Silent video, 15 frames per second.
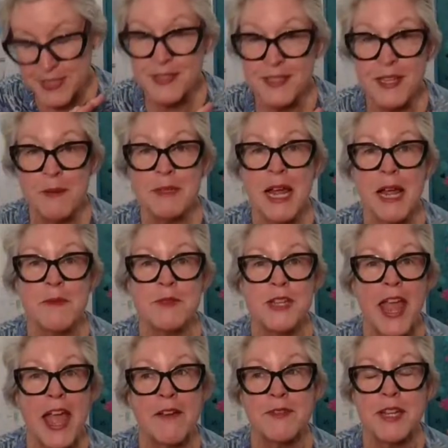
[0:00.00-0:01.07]
And sometimes
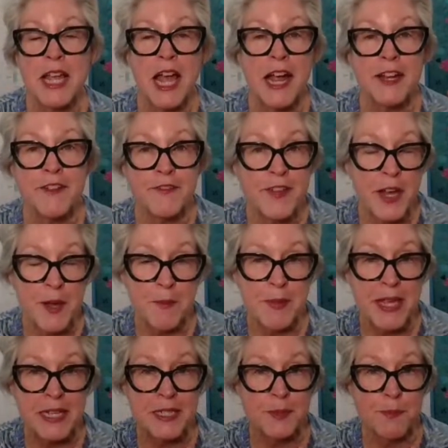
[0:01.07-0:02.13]
you have to kind of
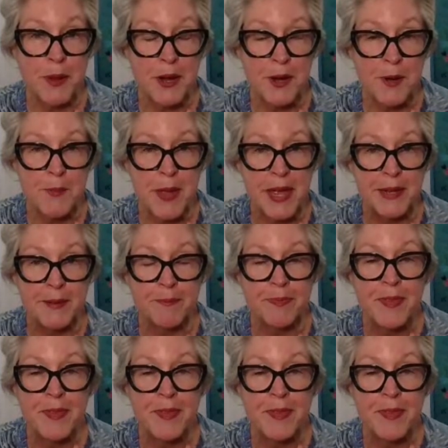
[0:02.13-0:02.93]
experiment.